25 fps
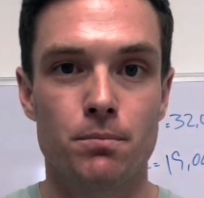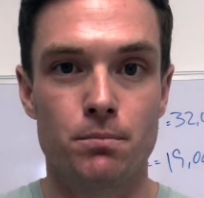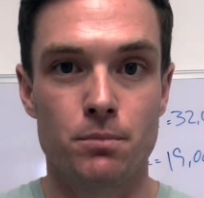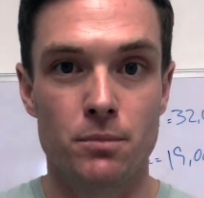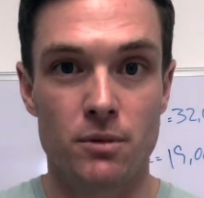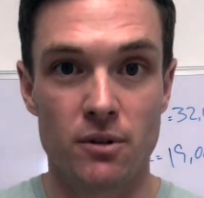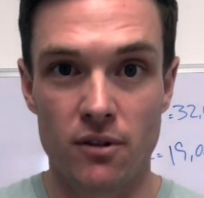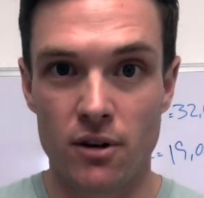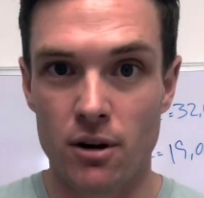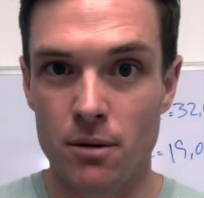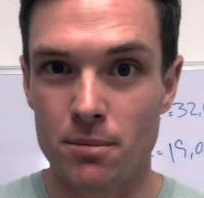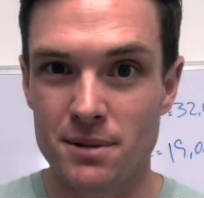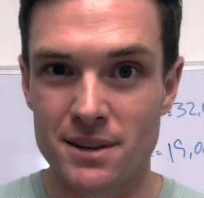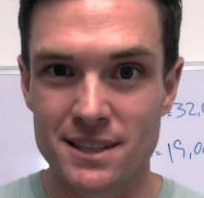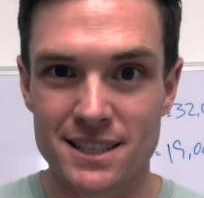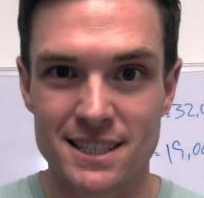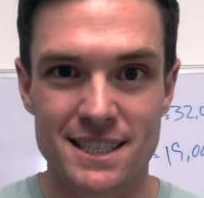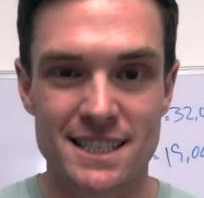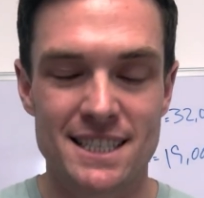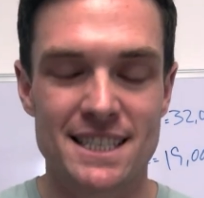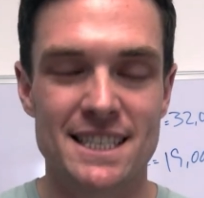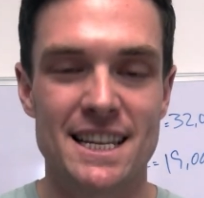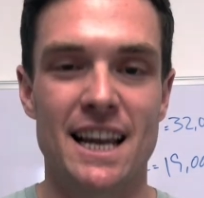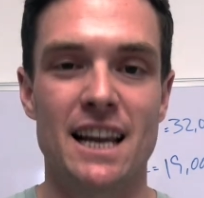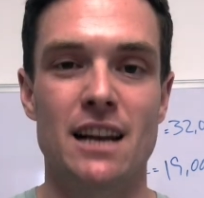develop a
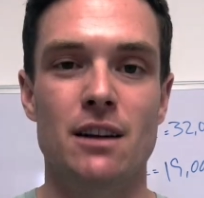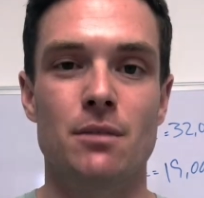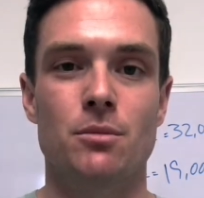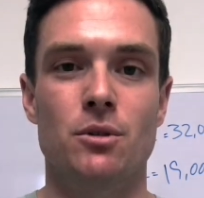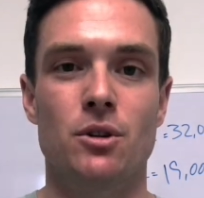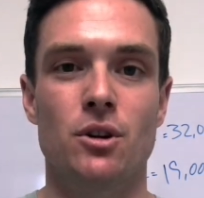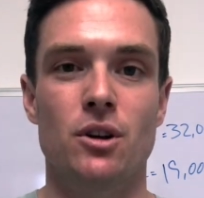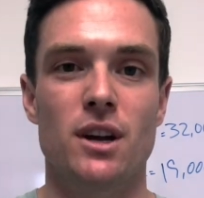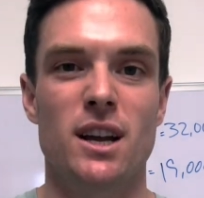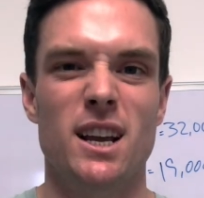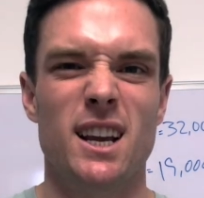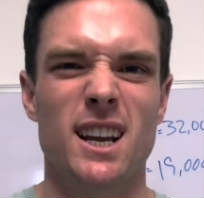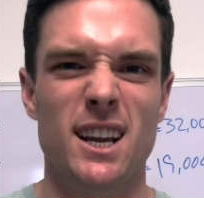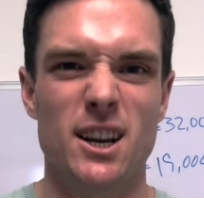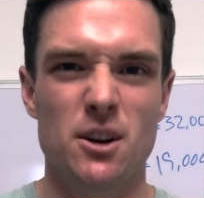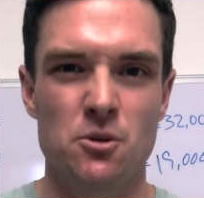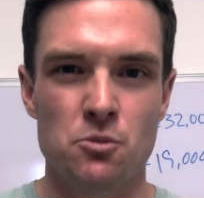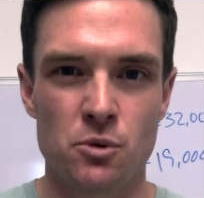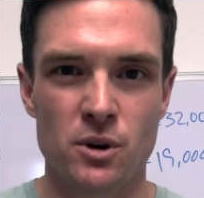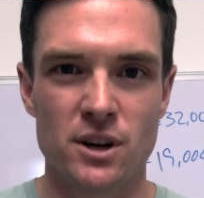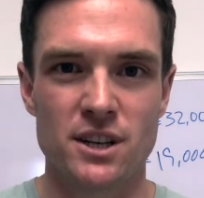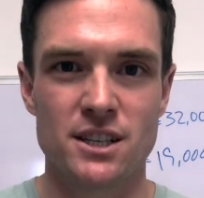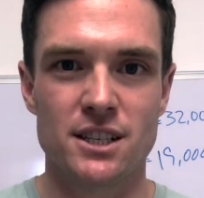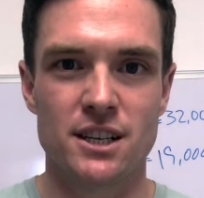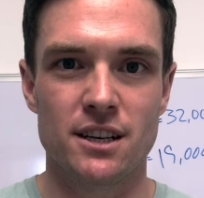sustainable,
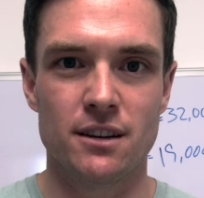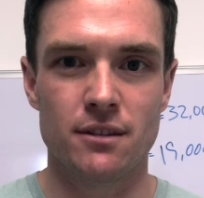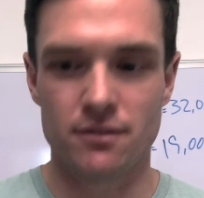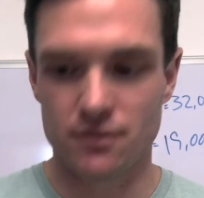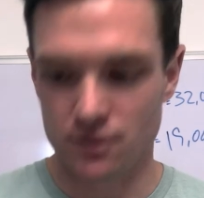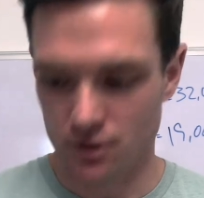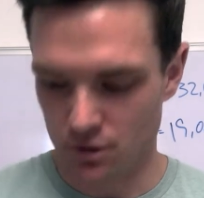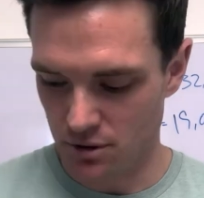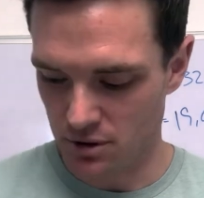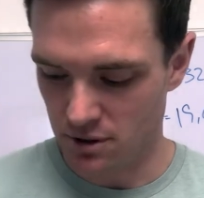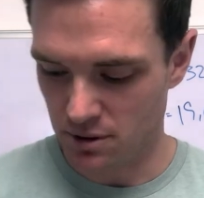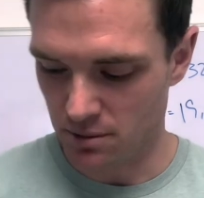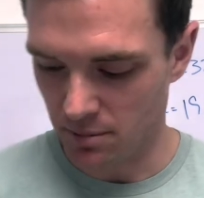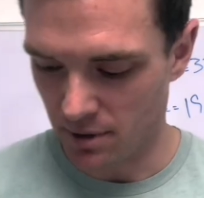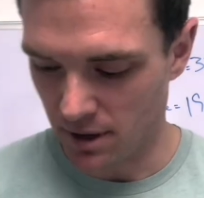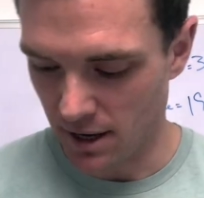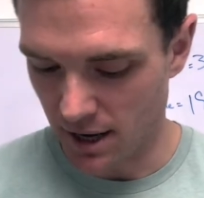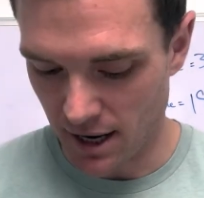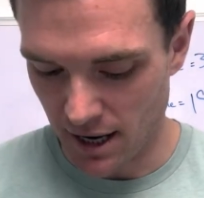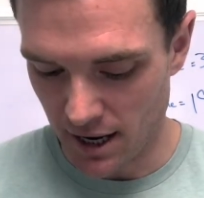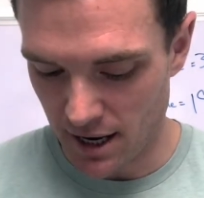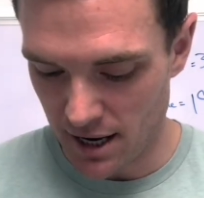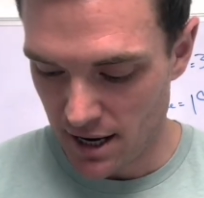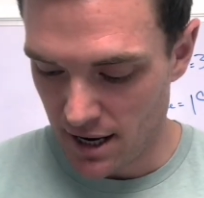enriching food supply.